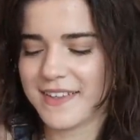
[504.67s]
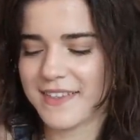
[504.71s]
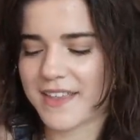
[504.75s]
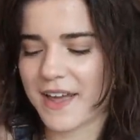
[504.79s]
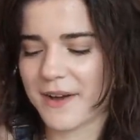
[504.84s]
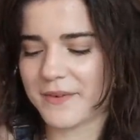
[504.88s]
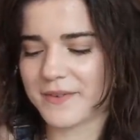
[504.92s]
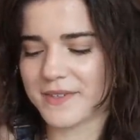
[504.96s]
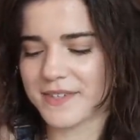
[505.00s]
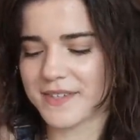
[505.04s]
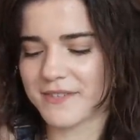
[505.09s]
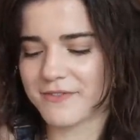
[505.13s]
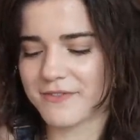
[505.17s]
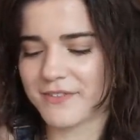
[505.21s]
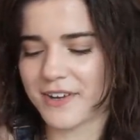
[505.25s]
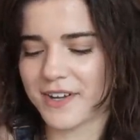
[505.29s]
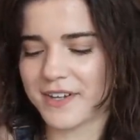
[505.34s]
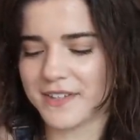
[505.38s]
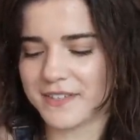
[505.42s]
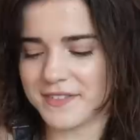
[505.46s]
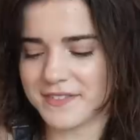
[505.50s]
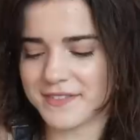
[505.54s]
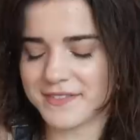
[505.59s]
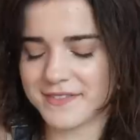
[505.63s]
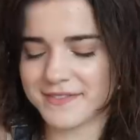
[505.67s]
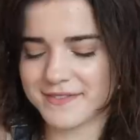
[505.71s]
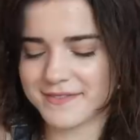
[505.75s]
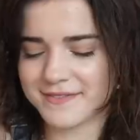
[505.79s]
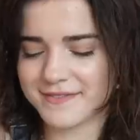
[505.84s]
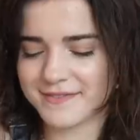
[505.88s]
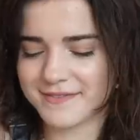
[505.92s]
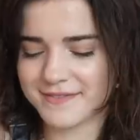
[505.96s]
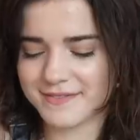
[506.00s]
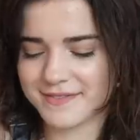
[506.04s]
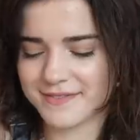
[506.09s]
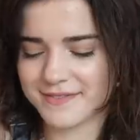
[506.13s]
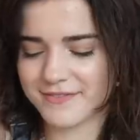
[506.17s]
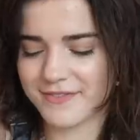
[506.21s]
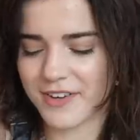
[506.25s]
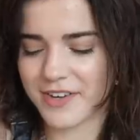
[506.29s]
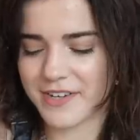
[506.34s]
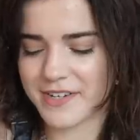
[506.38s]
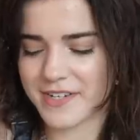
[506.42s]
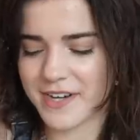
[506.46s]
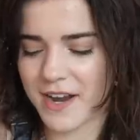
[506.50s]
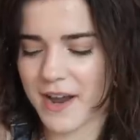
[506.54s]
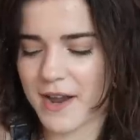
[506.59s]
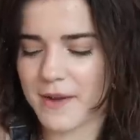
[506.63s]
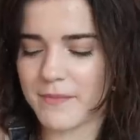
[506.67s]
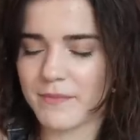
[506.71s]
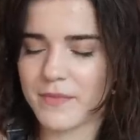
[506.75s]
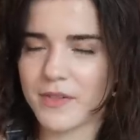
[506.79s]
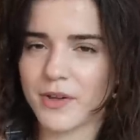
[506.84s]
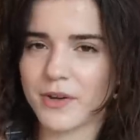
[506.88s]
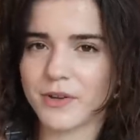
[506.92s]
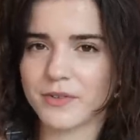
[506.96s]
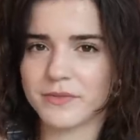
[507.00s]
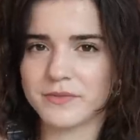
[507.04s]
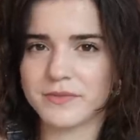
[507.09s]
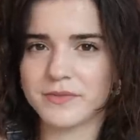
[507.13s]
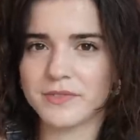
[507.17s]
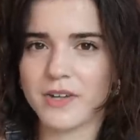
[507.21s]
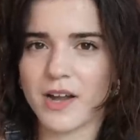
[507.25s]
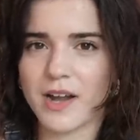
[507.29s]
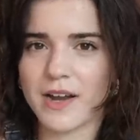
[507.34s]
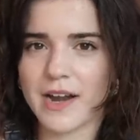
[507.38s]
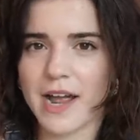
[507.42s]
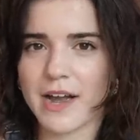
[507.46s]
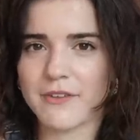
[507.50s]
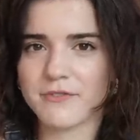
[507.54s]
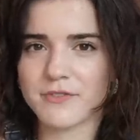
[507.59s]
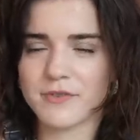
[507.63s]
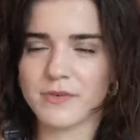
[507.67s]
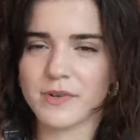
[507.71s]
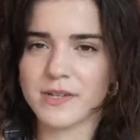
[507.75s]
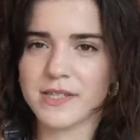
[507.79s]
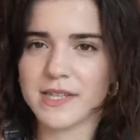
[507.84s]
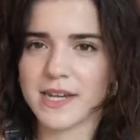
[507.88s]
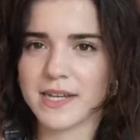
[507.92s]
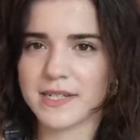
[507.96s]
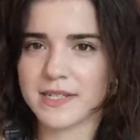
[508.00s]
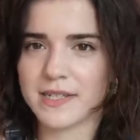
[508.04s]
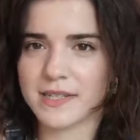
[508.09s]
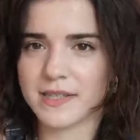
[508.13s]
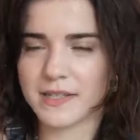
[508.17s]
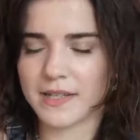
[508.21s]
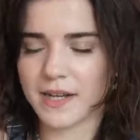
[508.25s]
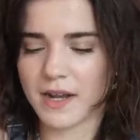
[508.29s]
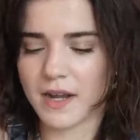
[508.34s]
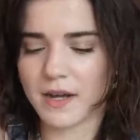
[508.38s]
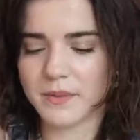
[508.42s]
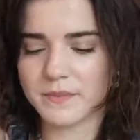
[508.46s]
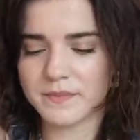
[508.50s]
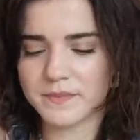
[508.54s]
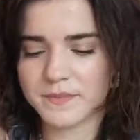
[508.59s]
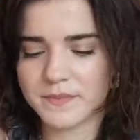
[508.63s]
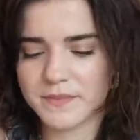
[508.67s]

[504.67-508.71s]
That was a fun time, though, not afterwards. I had to clean up,